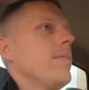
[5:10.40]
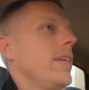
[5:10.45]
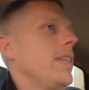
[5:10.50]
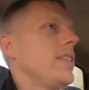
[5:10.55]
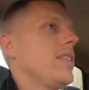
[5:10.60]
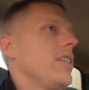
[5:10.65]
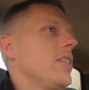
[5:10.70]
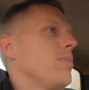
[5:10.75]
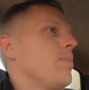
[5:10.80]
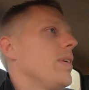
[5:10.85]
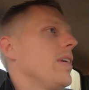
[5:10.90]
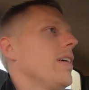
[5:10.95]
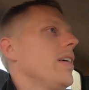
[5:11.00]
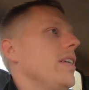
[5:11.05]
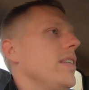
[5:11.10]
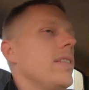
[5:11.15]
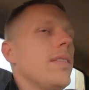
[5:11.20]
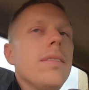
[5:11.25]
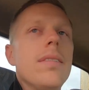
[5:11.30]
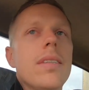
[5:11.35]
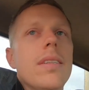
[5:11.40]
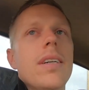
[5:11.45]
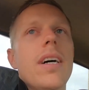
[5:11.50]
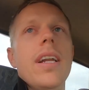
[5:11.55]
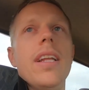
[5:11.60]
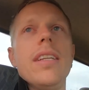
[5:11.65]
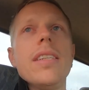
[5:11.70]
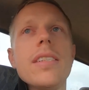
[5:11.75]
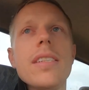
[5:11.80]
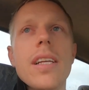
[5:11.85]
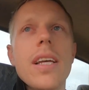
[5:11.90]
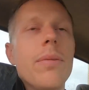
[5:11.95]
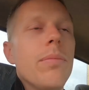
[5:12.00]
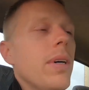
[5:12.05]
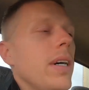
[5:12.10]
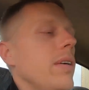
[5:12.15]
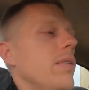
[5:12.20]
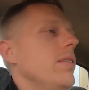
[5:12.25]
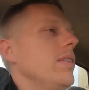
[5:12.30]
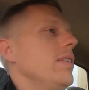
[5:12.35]
It's just because I didn't sleep
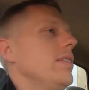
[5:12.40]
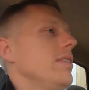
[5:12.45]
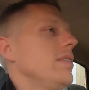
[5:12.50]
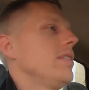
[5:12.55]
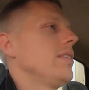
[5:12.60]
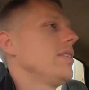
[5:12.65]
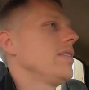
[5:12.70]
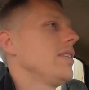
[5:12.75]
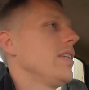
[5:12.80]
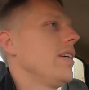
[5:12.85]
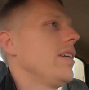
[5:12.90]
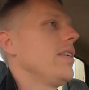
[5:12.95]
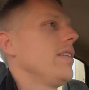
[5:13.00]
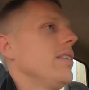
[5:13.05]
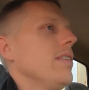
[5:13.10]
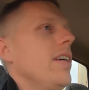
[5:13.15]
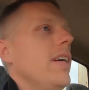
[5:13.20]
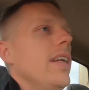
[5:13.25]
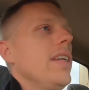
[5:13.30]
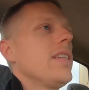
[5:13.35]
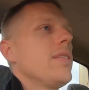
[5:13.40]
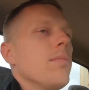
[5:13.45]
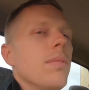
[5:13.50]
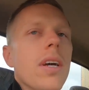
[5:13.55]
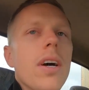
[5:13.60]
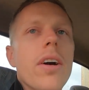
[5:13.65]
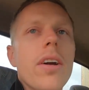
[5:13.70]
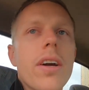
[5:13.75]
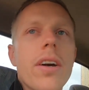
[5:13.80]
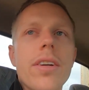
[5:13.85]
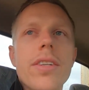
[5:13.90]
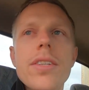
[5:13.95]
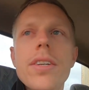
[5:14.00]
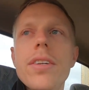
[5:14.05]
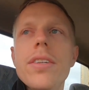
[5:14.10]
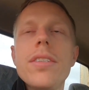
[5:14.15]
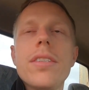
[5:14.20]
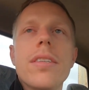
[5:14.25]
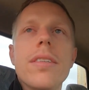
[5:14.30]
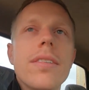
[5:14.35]
well. So I need some go-go
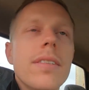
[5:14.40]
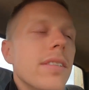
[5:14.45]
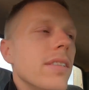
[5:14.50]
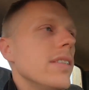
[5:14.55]
juice.